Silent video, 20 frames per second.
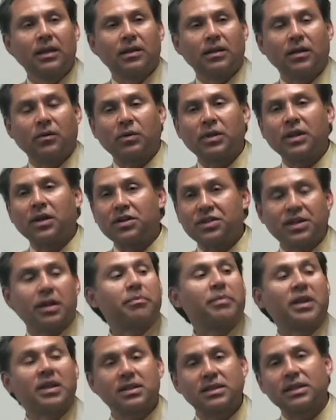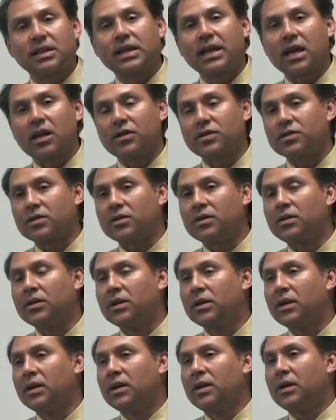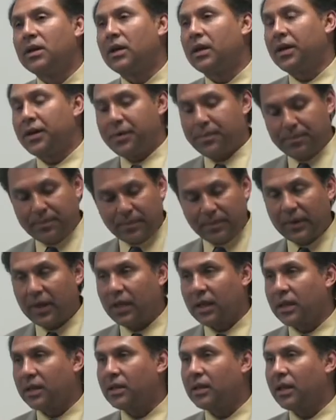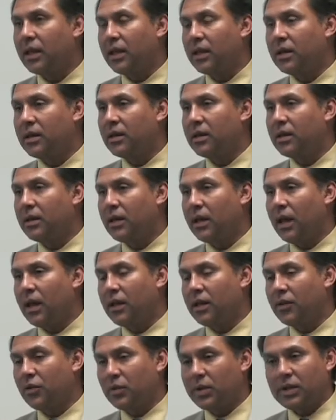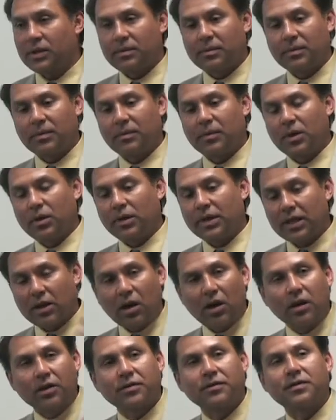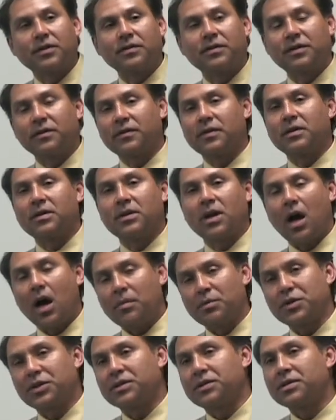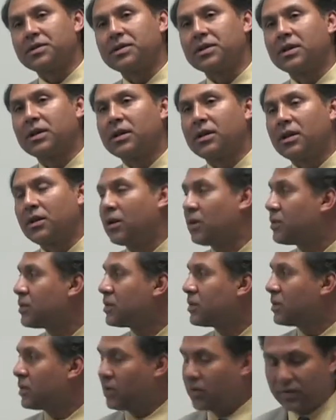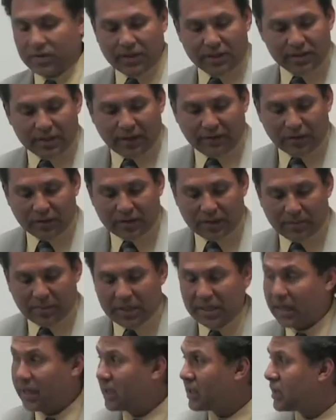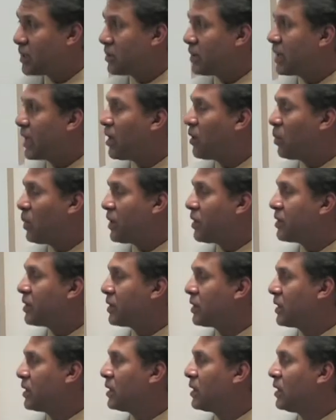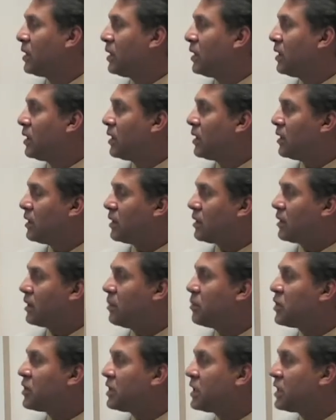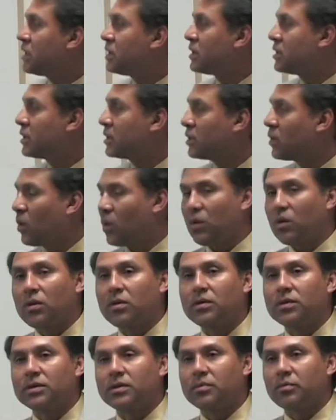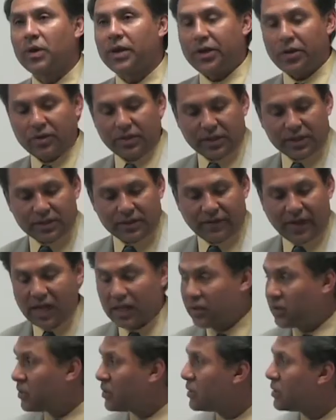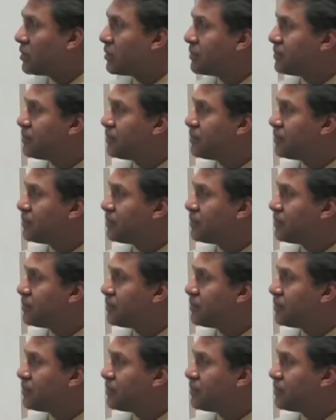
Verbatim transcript: they really are set by the city council, um, and and and as we look at all of the different options, those, those things have to be taken into account. What are the, the community's goals, priorities, and values?